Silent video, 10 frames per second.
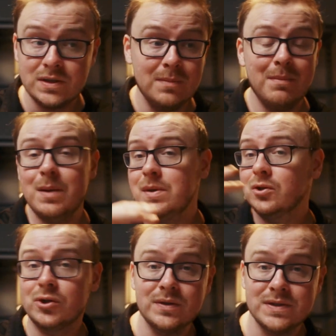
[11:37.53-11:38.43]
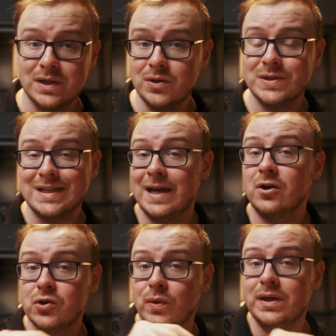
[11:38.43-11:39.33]
that maybe learned the skills 10
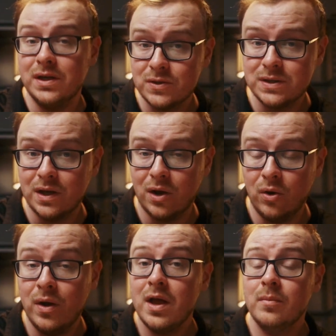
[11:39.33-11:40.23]
or 20 years ago,